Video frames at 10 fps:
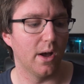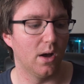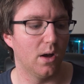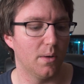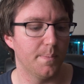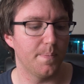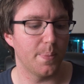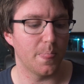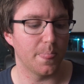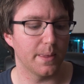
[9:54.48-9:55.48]

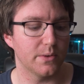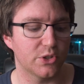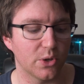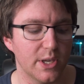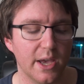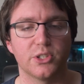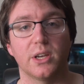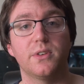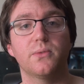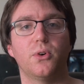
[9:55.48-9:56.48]
Um, so yes,
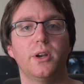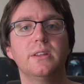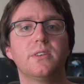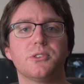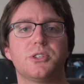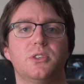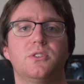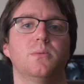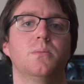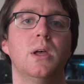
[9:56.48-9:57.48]
I think for an Intel
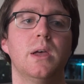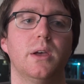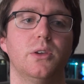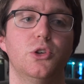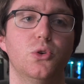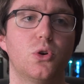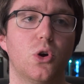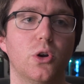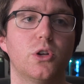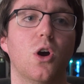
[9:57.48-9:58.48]
system, you
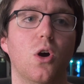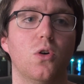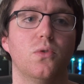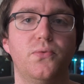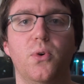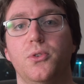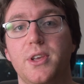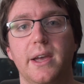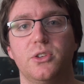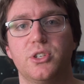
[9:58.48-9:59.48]
could go for
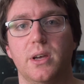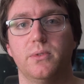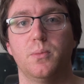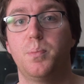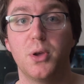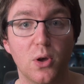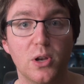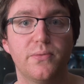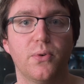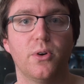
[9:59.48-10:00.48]
the H7
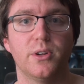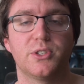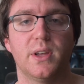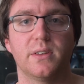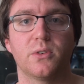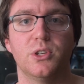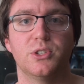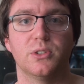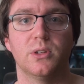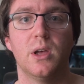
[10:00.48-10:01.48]
purely for an aesthetic
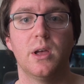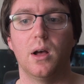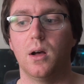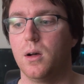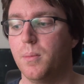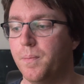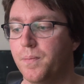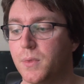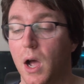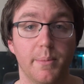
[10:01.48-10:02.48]
reason.
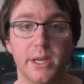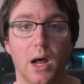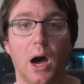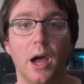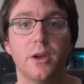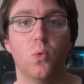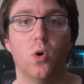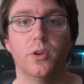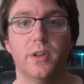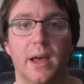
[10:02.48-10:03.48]
Um, I mean, I
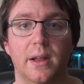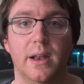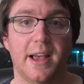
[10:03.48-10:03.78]
would and